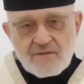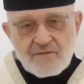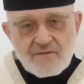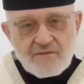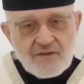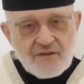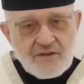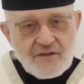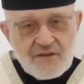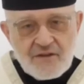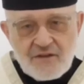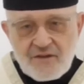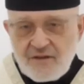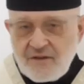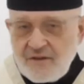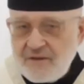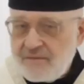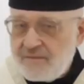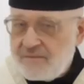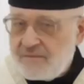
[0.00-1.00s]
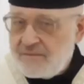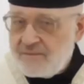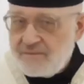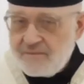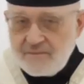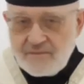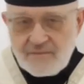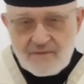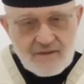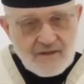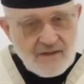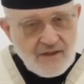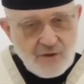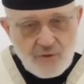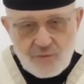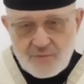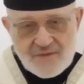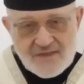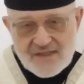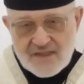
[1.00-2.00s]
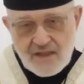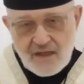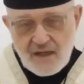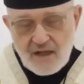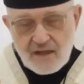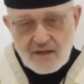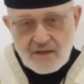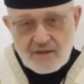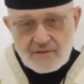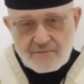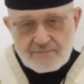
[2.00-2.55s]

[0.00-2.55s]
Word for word: v ní neobstáli.